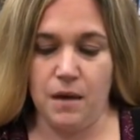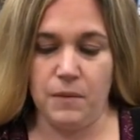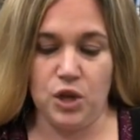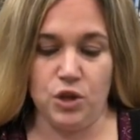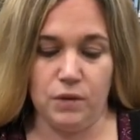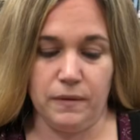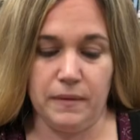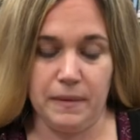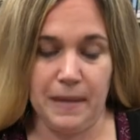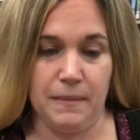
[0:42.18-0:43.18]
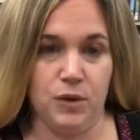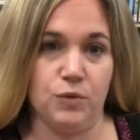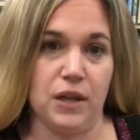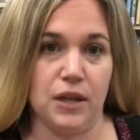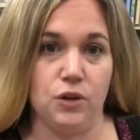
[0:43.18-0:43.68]
Your ribbon may be
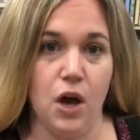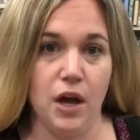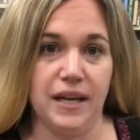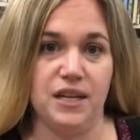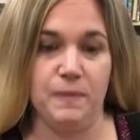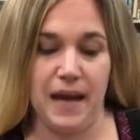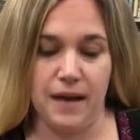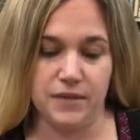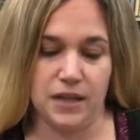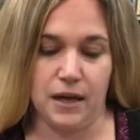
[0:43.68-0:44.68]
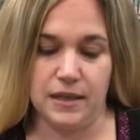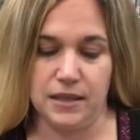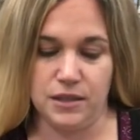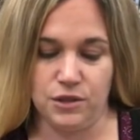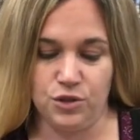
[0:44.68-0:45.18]
really long and you may have to cut it
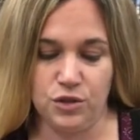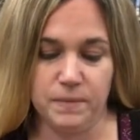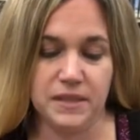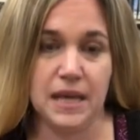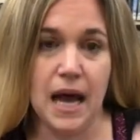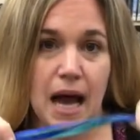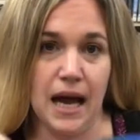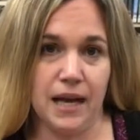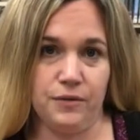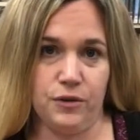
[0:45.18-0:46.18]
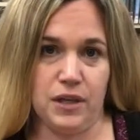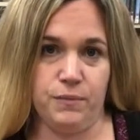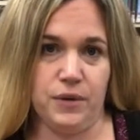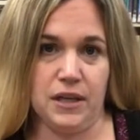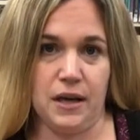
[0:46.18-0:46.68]
into strips. I've already
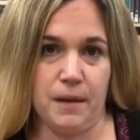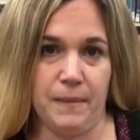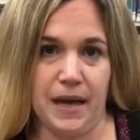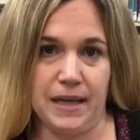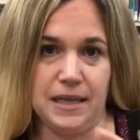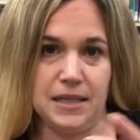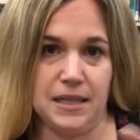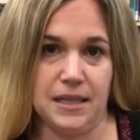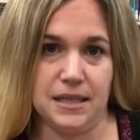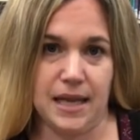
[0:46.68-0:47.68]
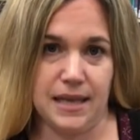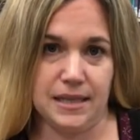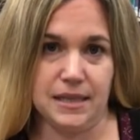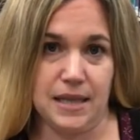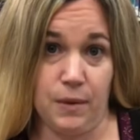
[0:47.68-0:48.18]
pre-cut mine into the
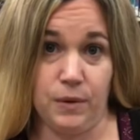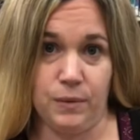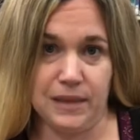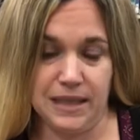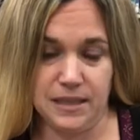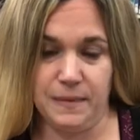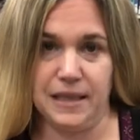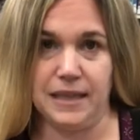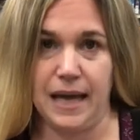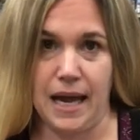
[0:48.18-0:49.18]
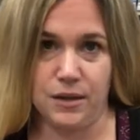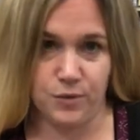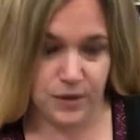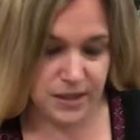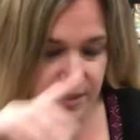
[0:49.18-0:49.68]
sizes that we will need to make the cat
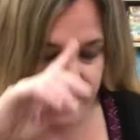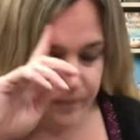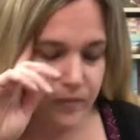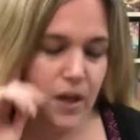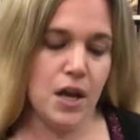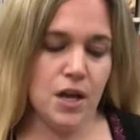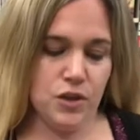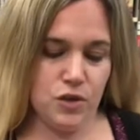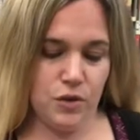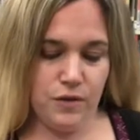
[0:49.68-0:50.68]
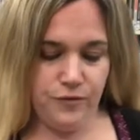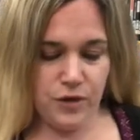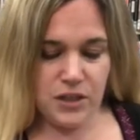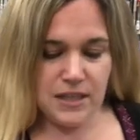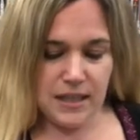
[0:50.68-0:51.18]
toys. So the
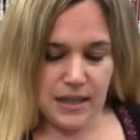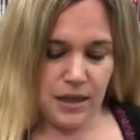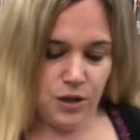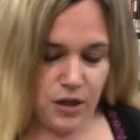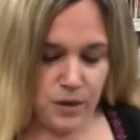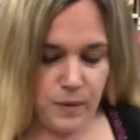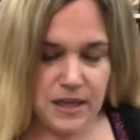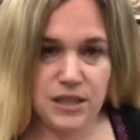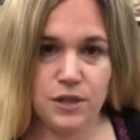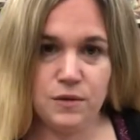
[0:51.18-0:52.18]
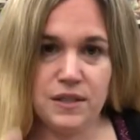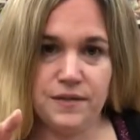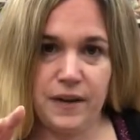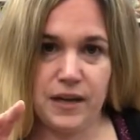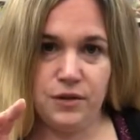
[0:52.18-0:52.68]
first thing that you're going to want to do is
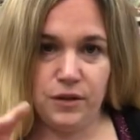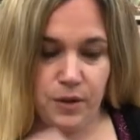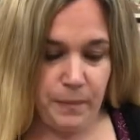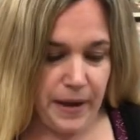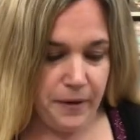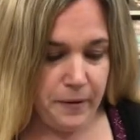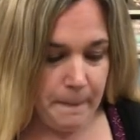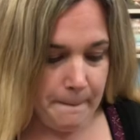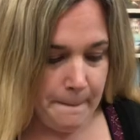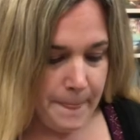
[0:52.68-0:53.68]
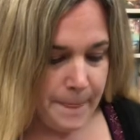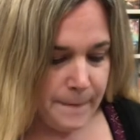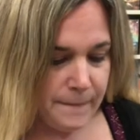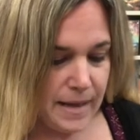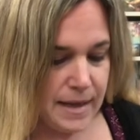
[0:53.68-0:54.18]
find your little bell
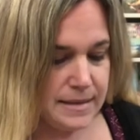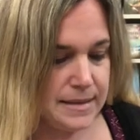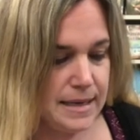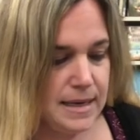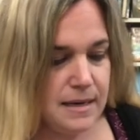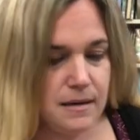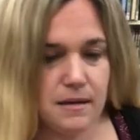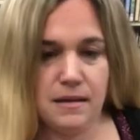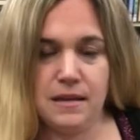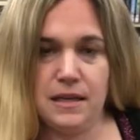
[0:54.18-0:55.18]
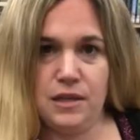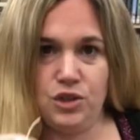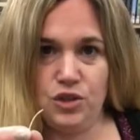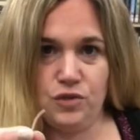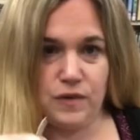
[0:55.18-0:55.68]
and take the
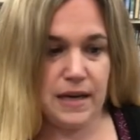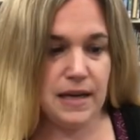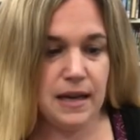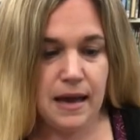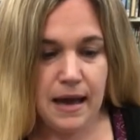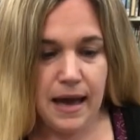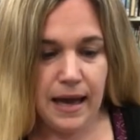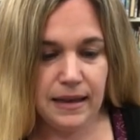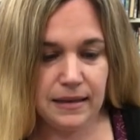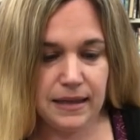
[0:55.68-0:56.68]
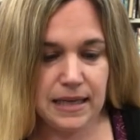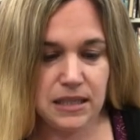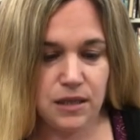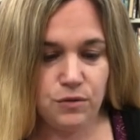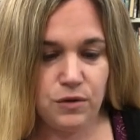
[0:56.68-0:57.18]
string and
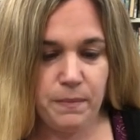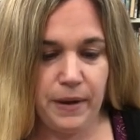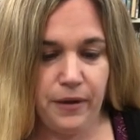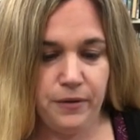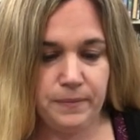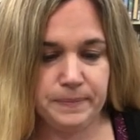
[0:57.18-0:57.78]
lace it through the bell.